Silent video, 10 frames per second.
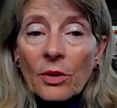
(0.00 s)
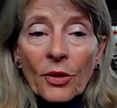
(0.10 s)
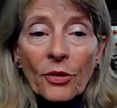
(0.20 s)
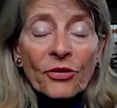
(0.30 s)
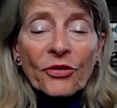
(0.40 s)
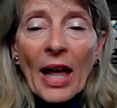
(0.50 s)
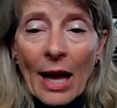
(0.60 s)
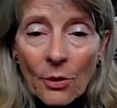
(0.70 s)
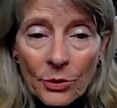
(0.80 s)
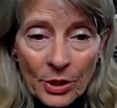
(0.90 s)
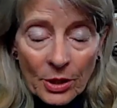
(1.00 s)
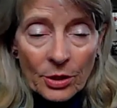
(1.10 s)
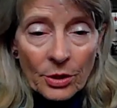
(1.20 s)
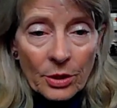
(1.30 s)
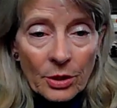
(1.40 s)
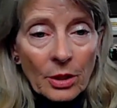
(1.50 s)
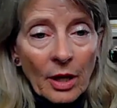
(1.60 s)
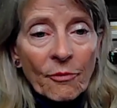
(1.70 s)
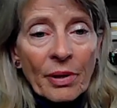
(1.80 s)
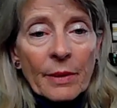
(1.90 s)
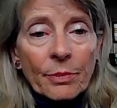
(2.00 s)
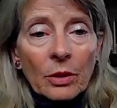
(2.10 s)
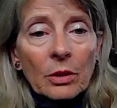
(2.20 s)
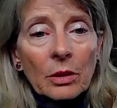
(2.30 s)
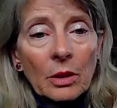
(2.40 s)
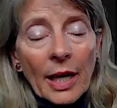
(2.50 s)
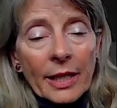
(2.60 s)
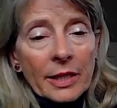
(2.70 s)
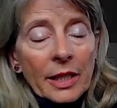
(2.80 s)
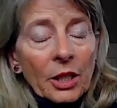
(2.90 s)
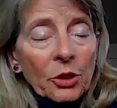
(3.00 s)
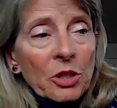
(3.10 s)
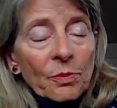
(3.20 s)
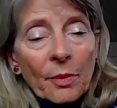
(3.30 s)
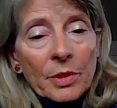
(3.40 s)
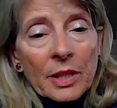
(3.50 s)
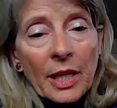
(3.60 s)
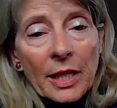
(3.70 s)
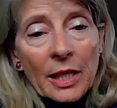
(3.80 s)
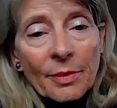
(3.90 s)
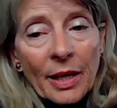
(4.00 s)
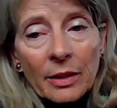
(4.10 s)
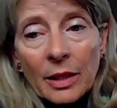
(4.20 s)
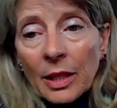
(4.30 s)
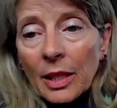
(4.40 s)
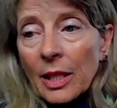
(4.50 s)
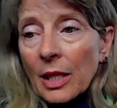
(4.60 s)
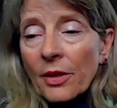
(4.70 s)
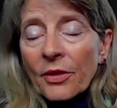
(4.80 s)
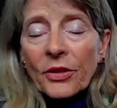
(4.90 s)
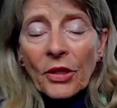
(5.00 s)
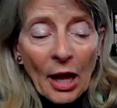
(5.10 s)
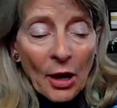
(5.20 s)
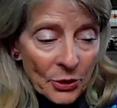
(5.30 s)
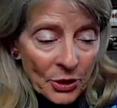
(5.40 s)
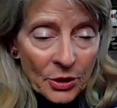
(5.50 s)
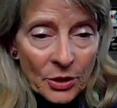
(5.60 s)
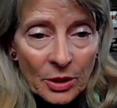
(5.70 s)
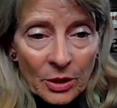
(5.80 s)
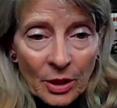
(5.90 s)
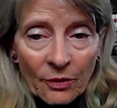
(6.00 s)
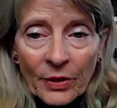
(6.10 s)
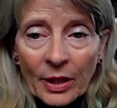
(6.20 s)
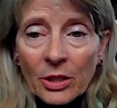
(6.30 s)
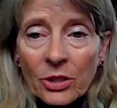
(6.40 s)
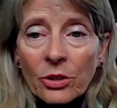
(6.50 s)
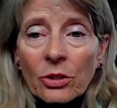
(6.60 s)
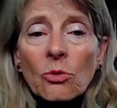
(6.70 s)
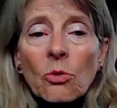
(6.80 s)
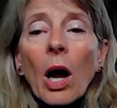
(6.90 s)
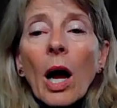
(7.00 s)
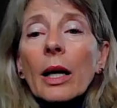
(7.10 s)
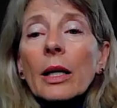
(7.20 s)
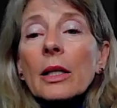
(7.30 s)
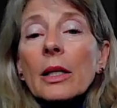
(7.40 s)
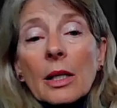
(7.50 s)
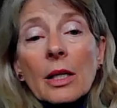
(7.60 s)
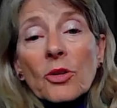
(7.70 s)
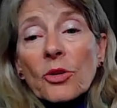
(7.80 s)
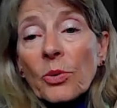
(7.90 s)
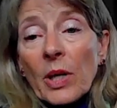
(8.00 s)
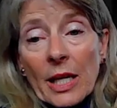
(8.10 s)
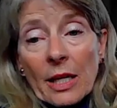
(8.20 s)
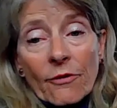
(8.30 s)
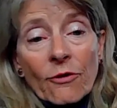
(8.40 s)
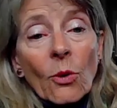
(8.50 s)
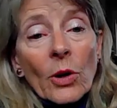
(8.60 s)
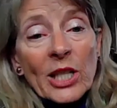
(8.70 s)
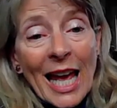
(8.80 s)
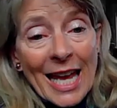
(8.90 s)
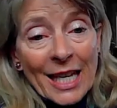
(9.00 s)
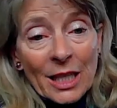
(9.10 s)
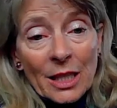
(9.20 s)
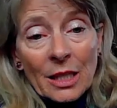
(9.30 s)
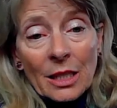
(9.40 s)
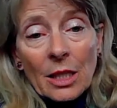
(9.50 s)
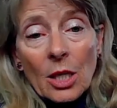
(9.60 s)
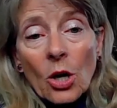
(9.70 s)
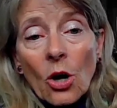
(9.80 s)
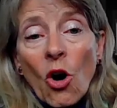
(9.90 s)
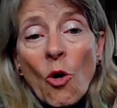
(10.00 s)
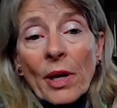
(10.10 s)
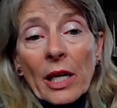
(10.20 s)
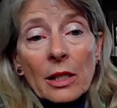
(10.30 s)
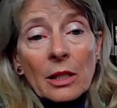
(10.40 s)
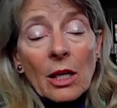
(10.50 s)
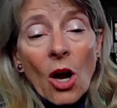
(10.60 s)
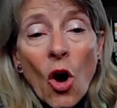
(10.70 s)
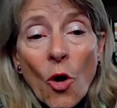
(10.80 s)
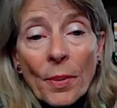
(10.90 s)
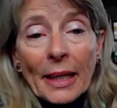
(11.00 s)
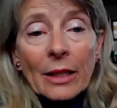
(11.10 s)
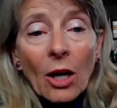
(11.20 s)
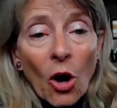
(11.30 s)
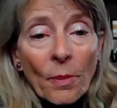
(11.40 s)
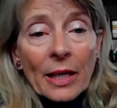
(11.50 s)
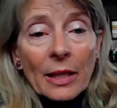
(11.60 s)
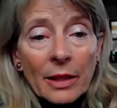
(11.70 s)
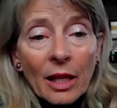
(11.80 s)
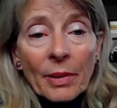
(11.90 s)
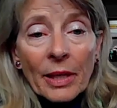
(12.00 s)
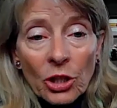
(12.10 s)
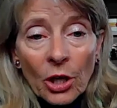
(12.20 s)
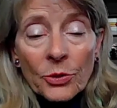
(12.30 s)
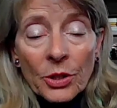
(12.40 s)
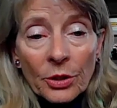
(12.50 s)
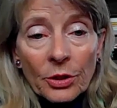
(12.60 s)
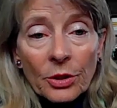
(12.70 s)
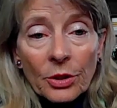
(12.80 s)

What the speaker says: the thousands of people. I just get goosebumps thinking about that. Thousands of villagers who walk 3 and 4 days, hoping they'll be chosen.